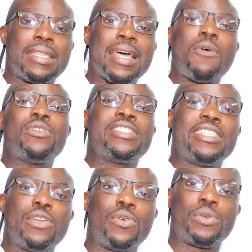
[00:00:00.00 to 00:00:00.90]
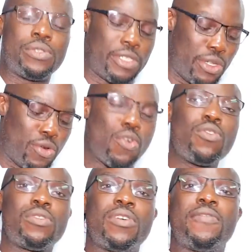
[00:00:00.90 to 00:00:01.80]
That was the goal. The
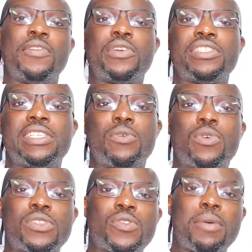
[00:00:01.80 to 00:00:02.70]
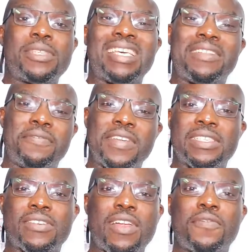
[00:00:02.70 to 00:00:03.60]
goal of launching the One Square Meter
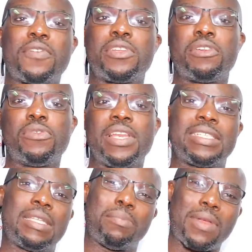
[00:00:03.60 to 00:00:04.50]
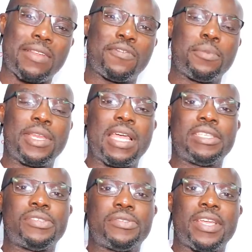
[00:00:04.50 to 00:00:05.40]
first crowdfunding real estate platform in
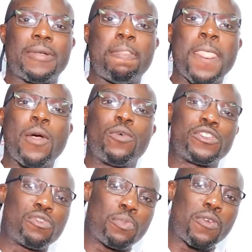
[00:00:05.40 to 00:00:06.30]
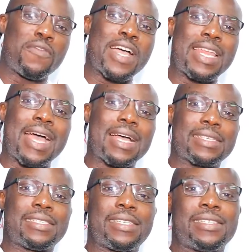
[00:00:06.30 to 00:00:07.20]
Nigeria was to provide
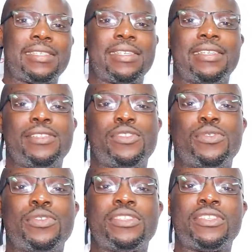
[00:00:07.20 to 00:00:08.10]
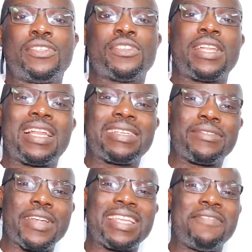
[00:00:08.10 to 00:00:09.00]
access to institutional
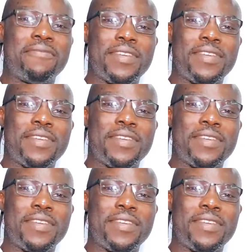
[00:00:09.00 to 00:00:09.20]
grade